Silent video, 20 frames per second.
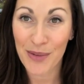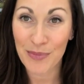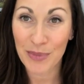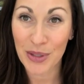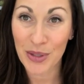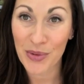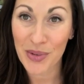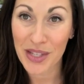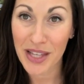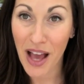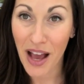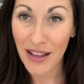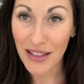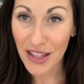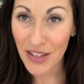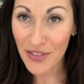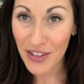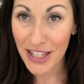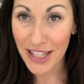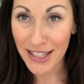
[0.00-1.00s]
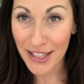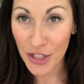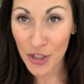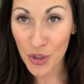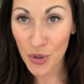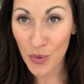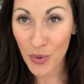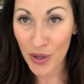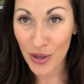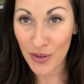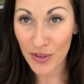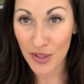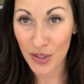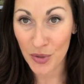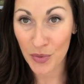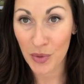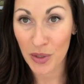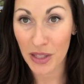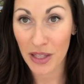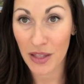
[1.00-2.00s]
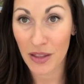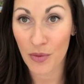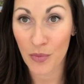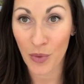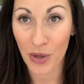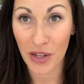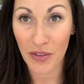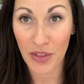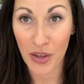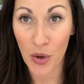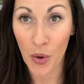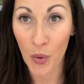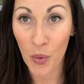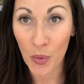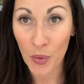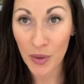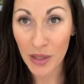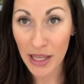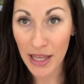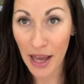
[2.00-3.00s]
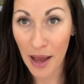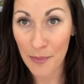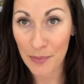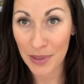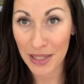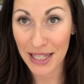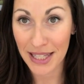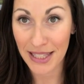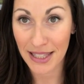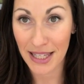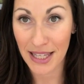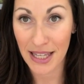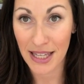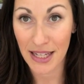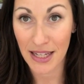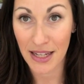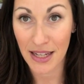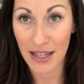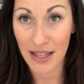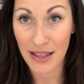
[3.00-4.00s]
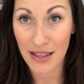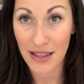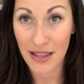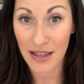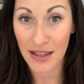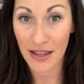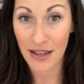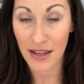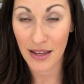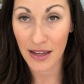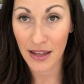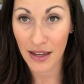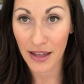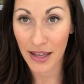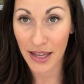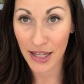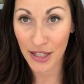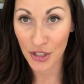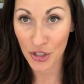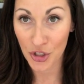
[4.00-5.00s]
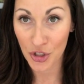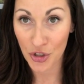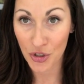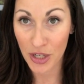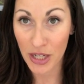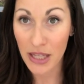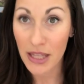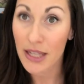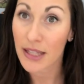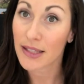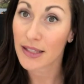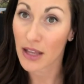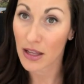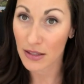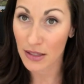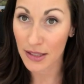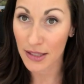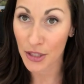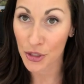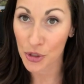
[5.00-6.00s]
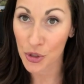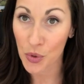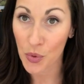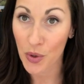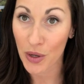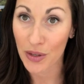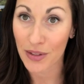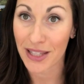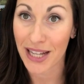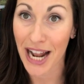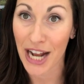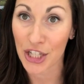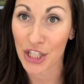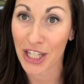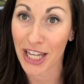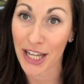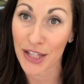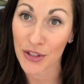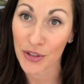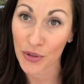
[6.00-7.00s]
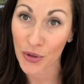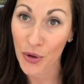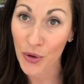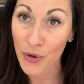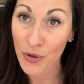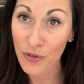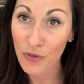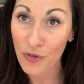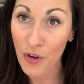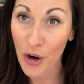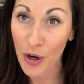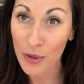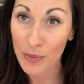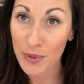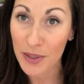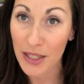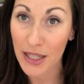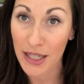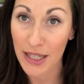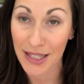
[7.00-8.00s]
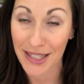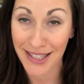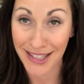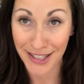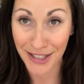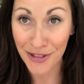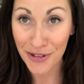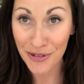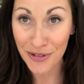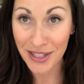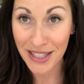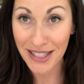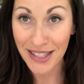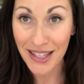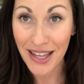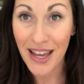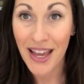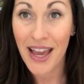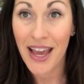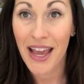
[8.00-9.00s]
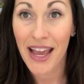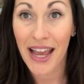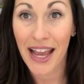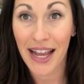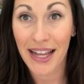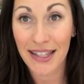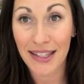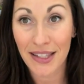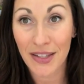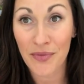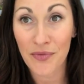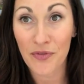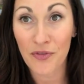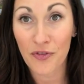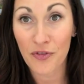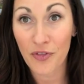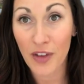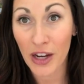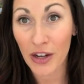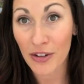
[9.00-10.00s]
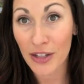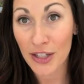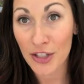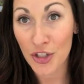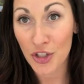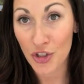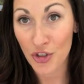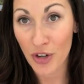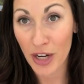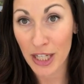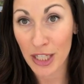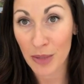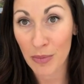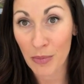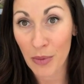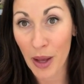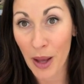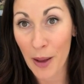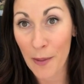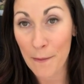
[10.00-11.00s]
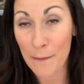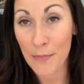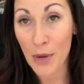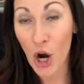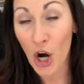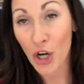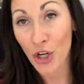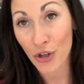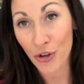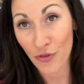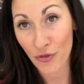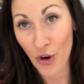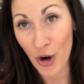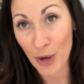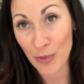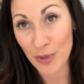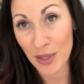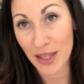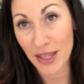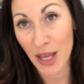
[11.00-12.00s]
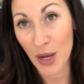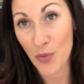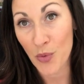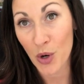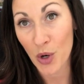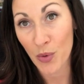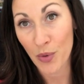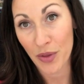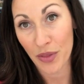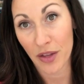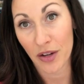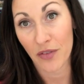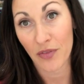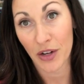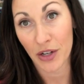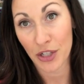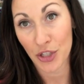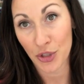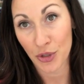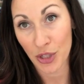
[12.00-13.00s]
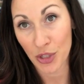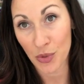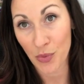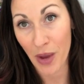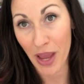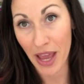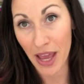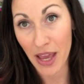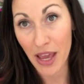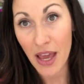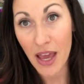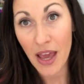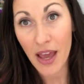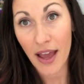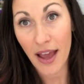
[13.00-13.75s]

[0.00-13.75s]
So Young Living Essential Oils is really one of the only companies in the industry that sells essential oils that actually has their own farms and distilleries, and some very strict partner farms that they work with in a very strict way,